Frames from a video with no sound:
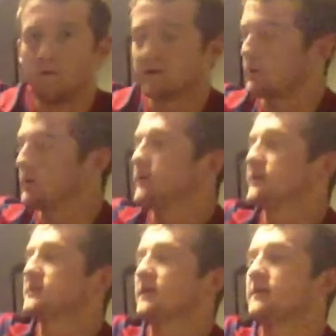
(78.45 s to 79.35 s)
whistle,
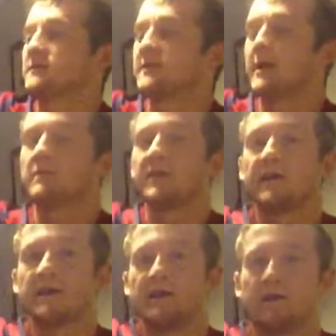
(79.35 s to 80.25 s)
exactly the same
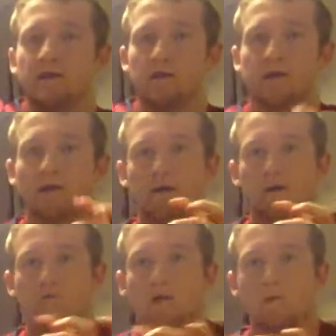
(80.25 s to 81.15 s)
thing. Red